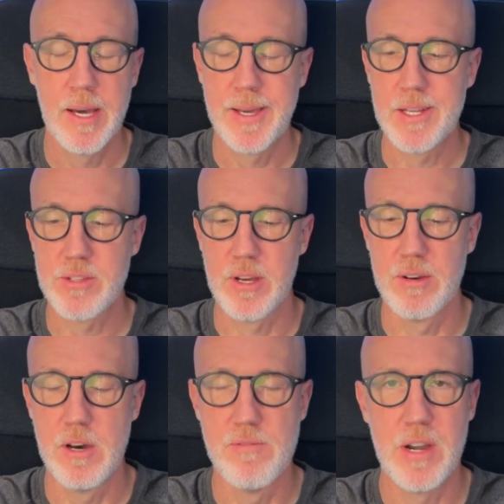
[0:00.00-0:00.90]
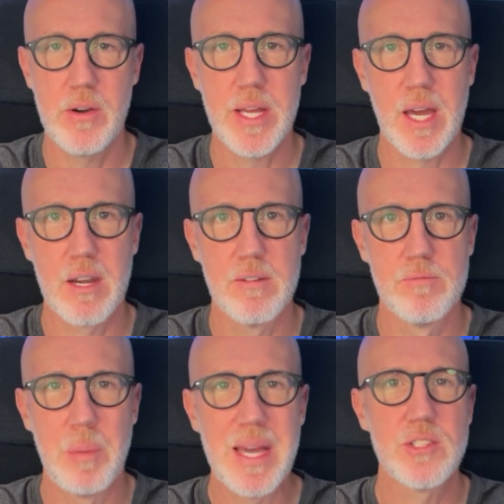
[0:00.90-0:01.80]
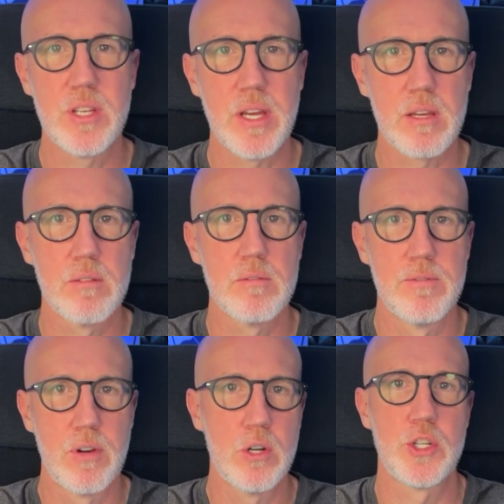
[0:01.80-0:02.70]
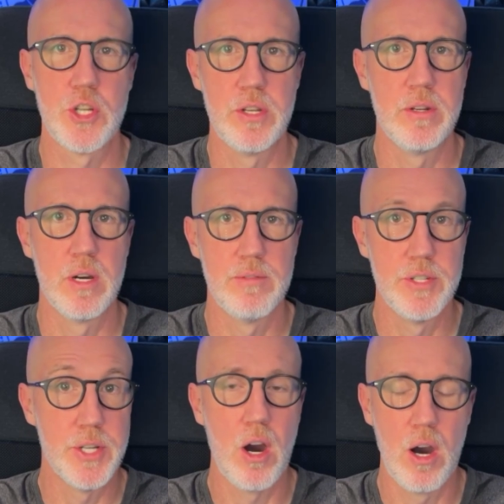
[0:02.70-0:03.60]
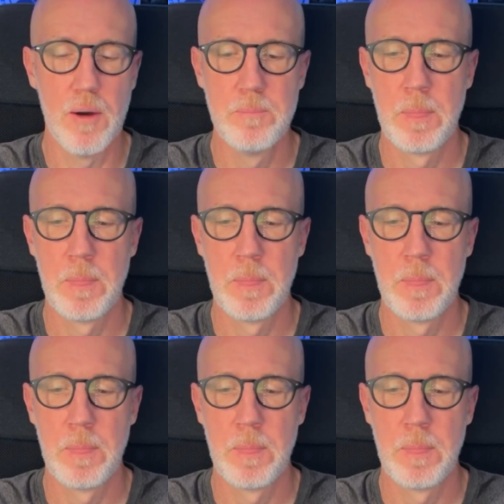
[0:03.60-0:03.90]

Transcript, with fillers: It's a, a very kind of basic version of a DAW,